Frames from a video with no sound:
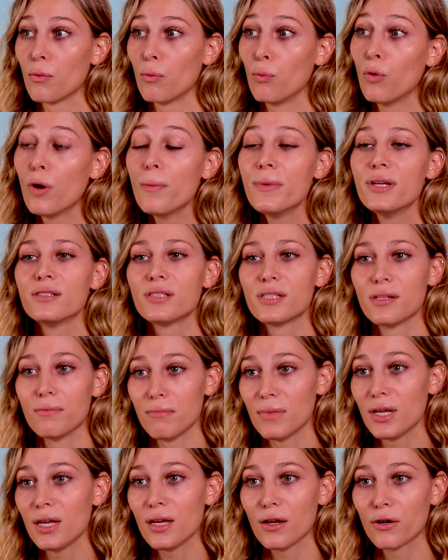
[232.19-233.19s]
Woman to
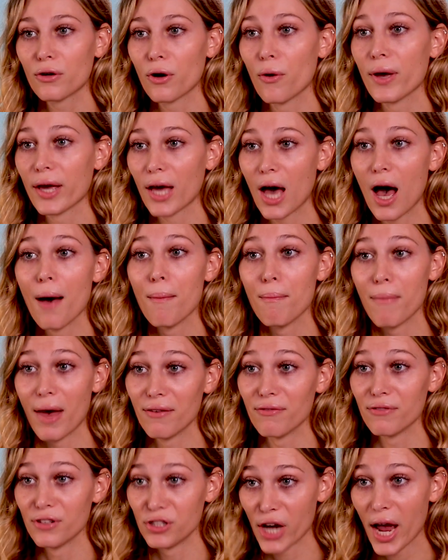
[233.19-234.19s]
me growing up meant
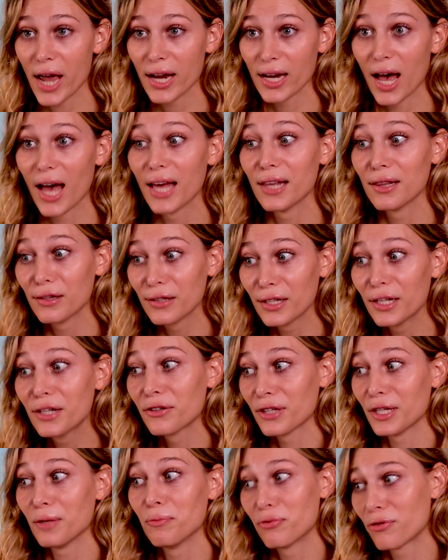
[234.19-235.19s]
vagina. I
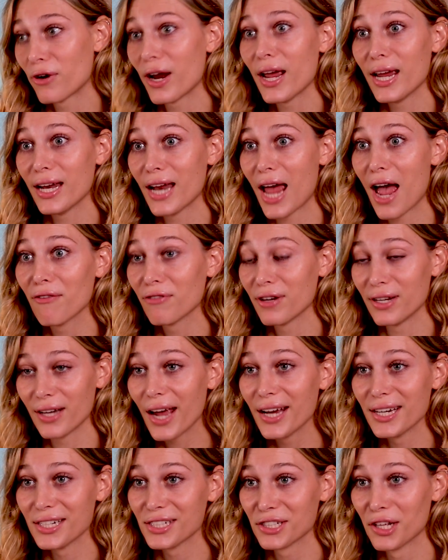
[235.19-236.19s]
literally prayed every
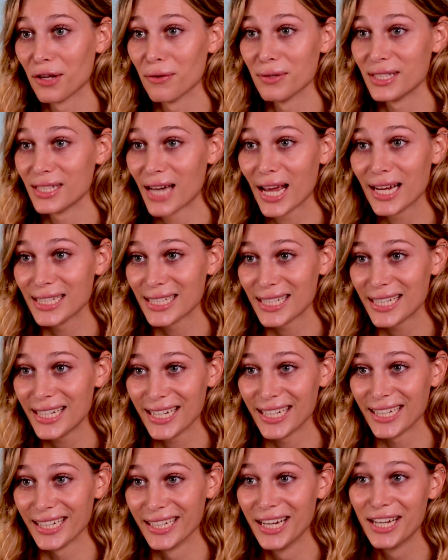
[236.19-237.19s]
night until I was
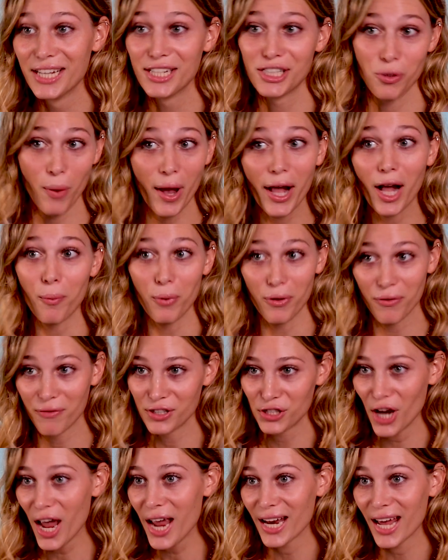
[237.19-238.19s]
19 to wake up with
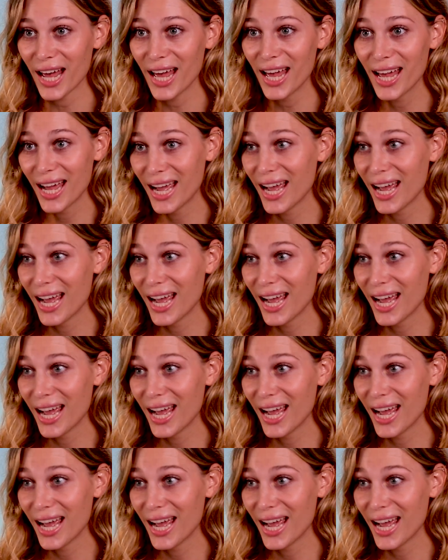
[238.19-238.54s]
vagina.